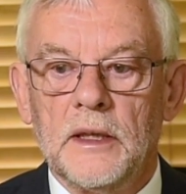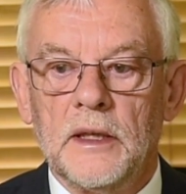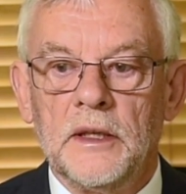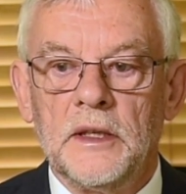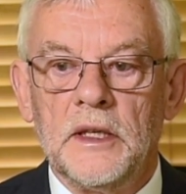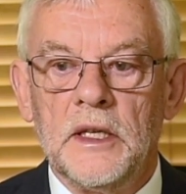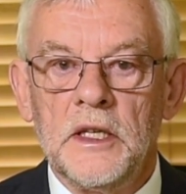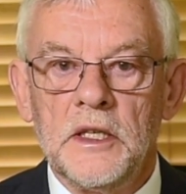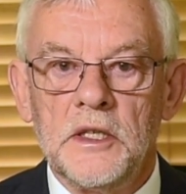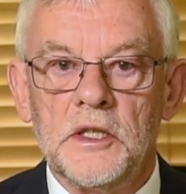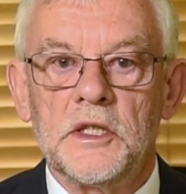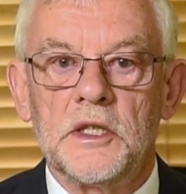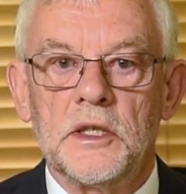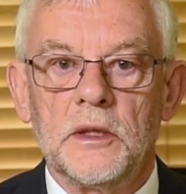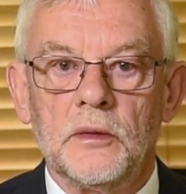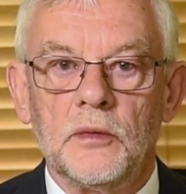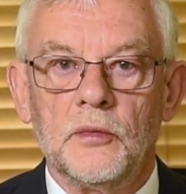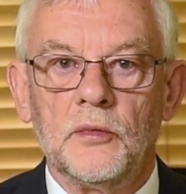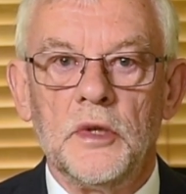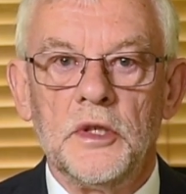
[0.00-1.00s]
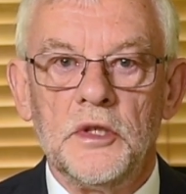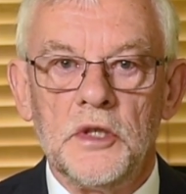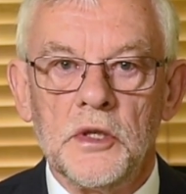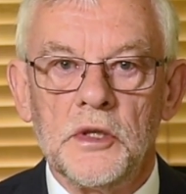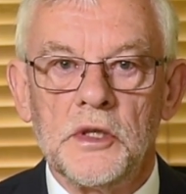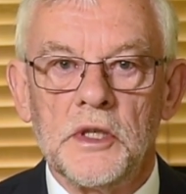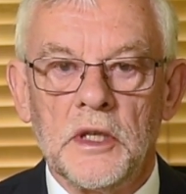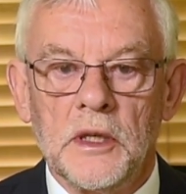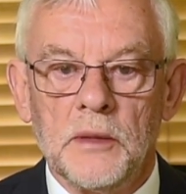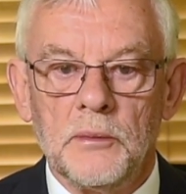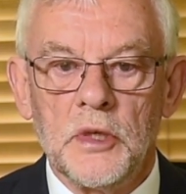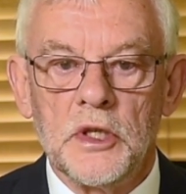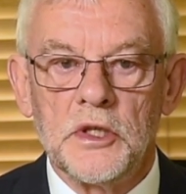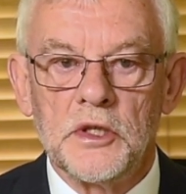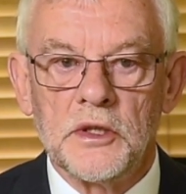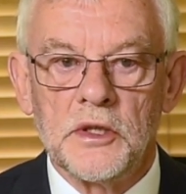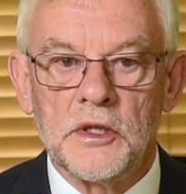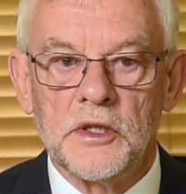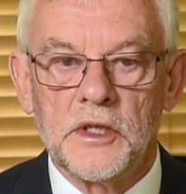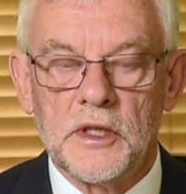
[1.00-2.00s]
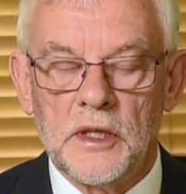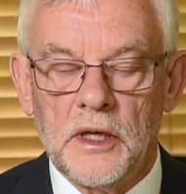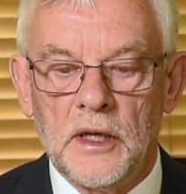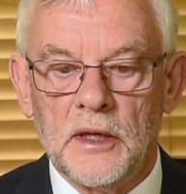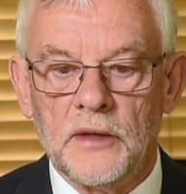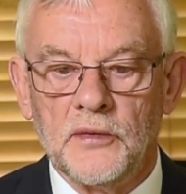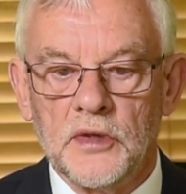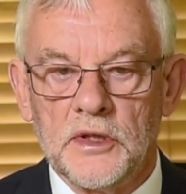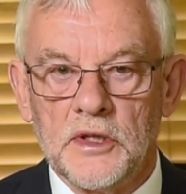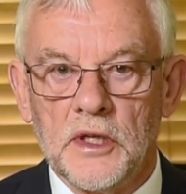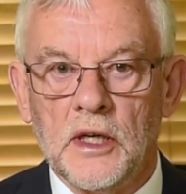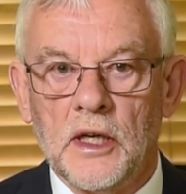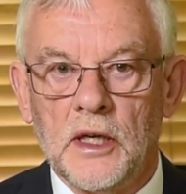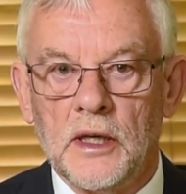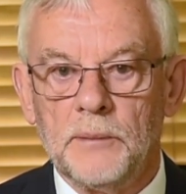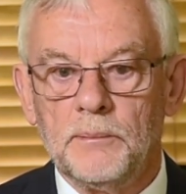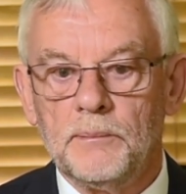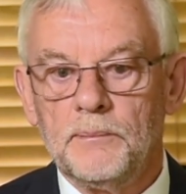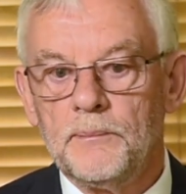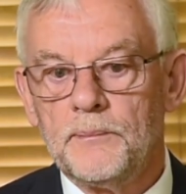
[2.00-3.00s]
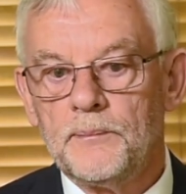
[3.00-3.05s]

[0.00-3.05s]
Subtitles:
it is reducing emissions over time.